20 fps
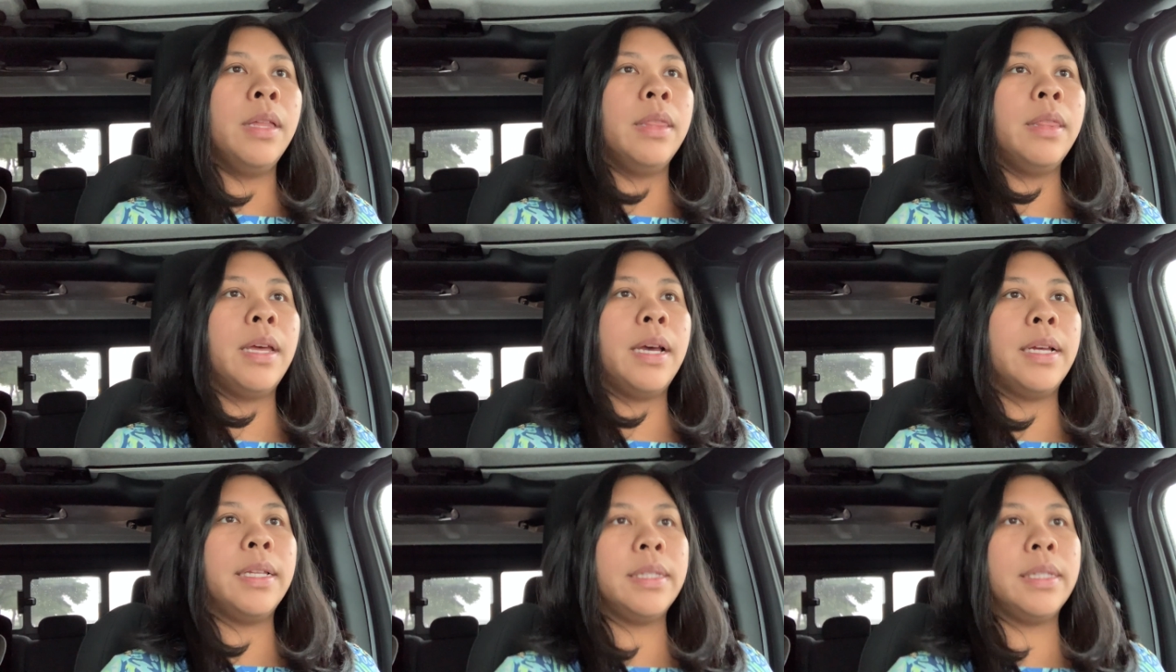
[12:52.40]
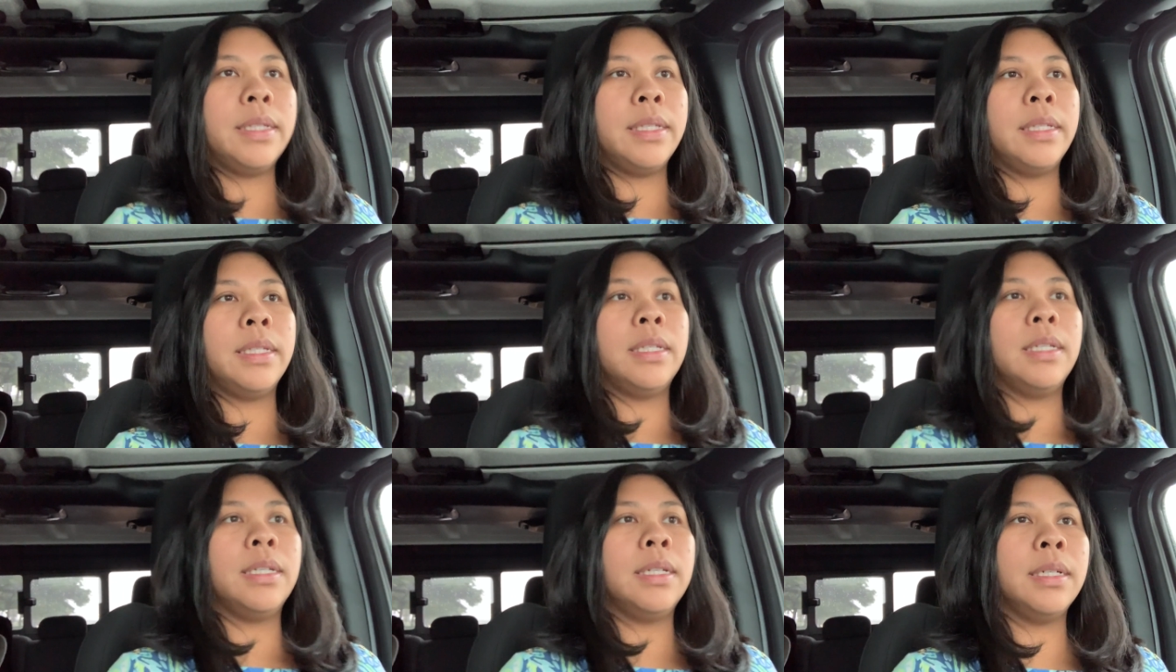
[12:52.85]

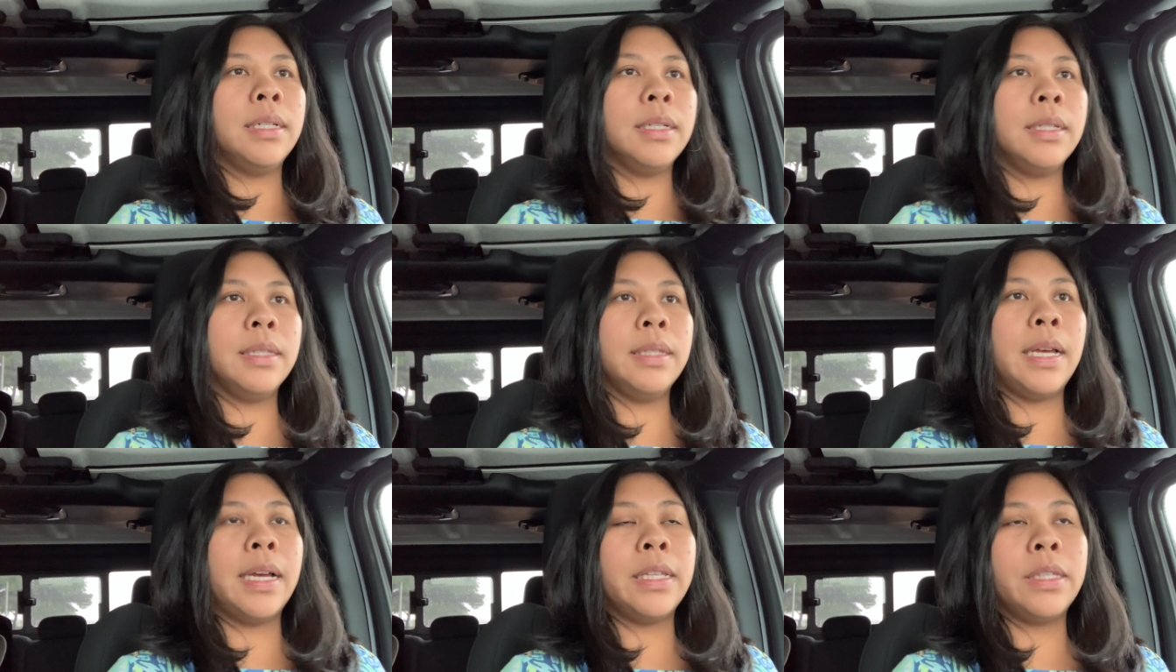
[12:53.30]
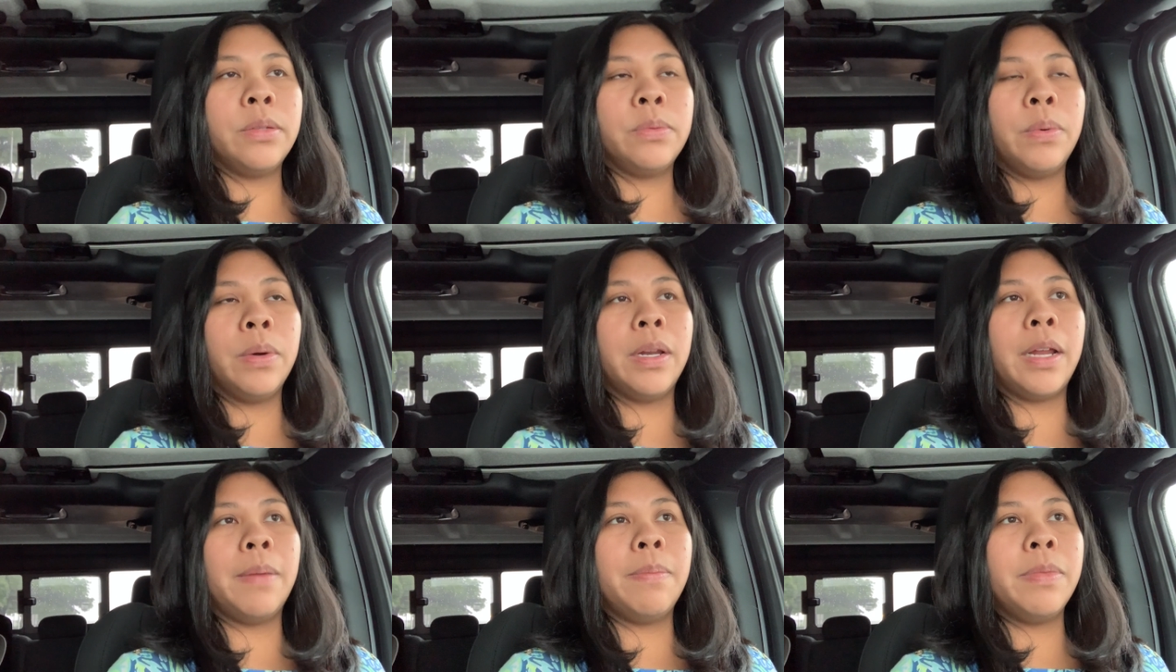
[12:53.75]
that's
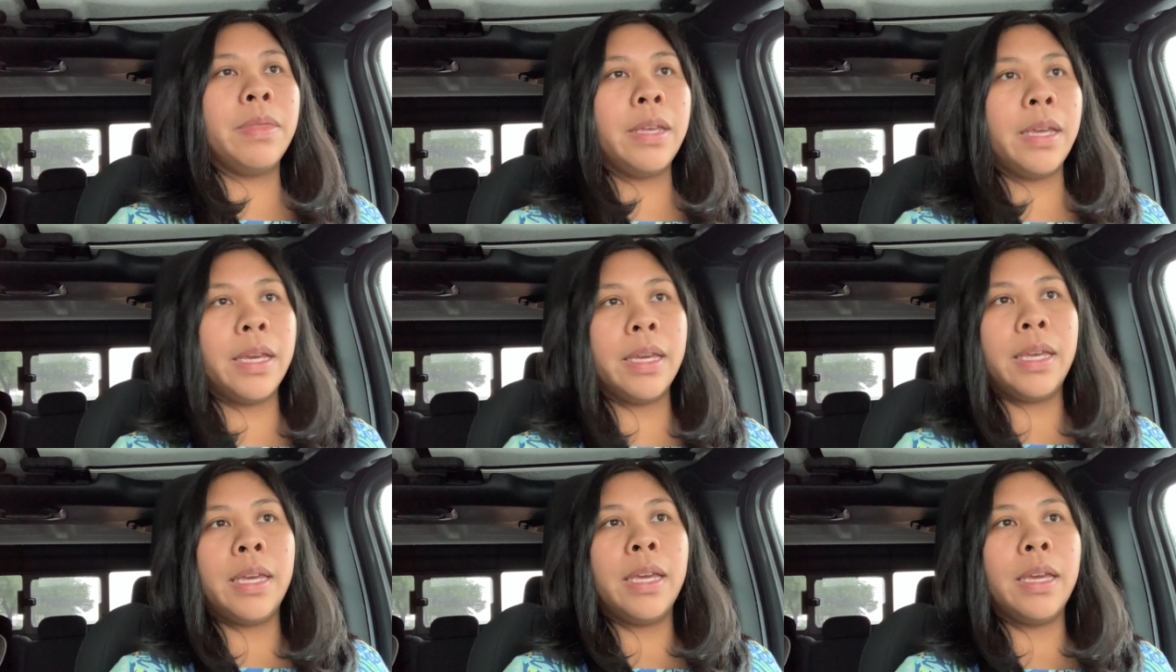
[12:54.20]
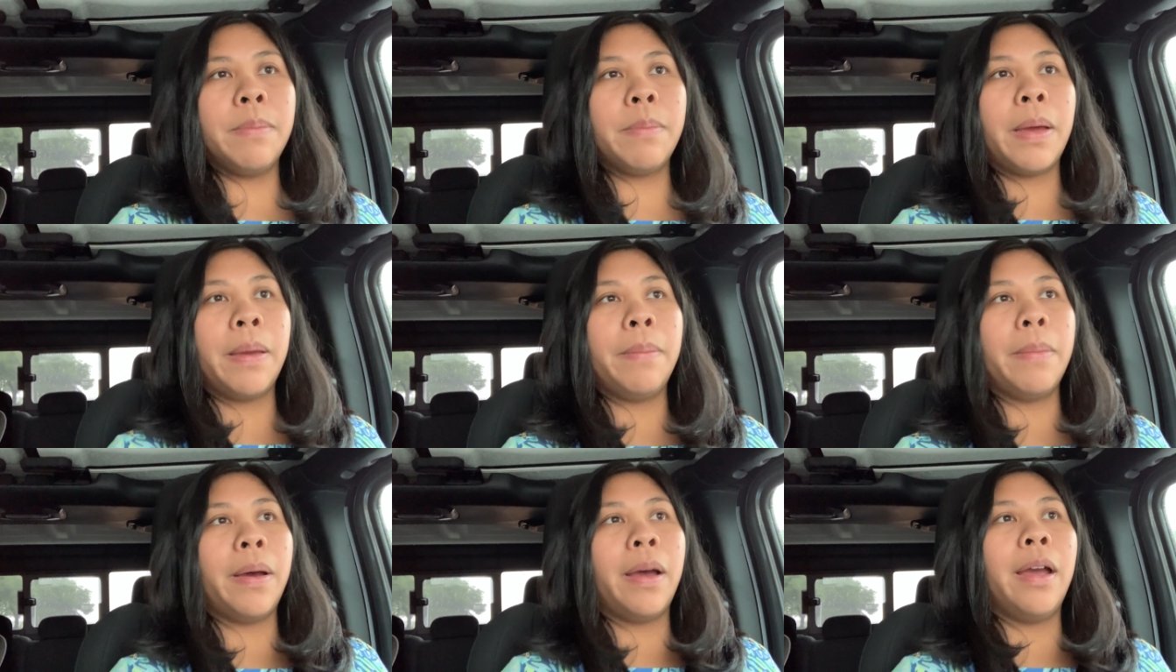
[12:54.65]
what I'm thinking in
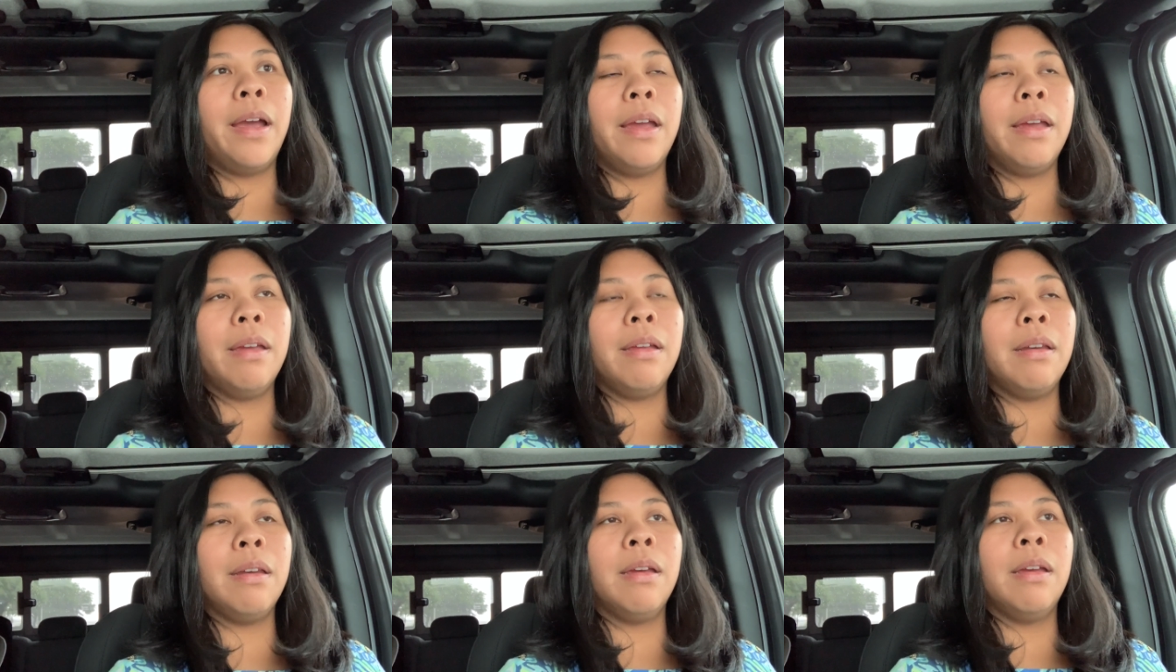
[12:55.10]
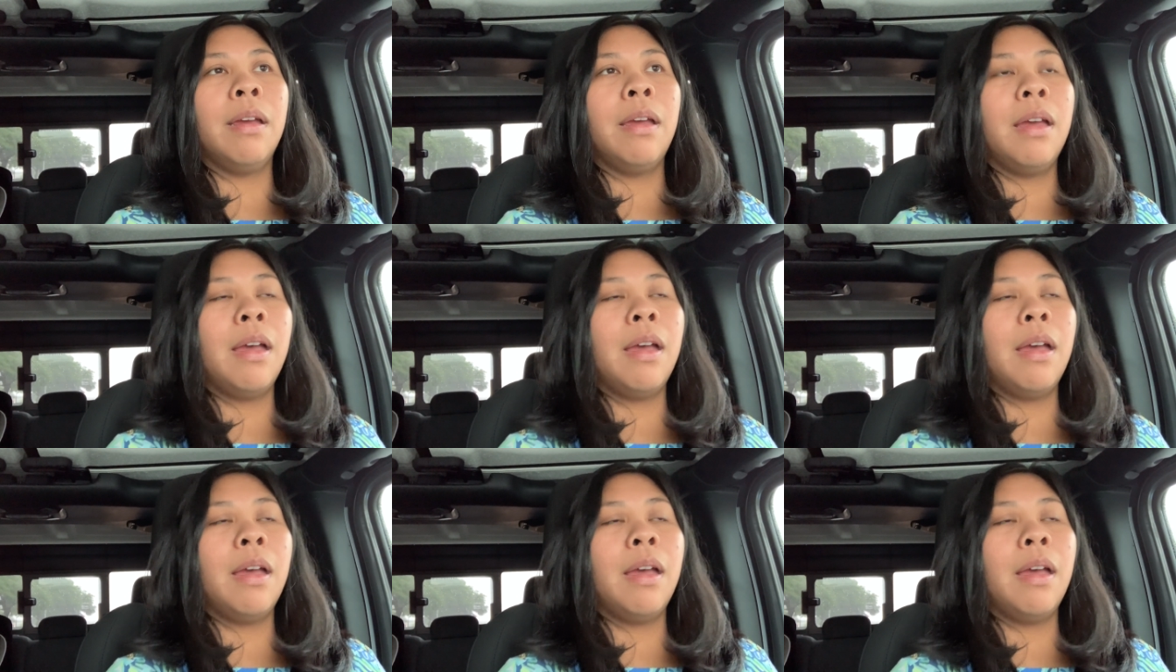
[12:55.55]
my mind.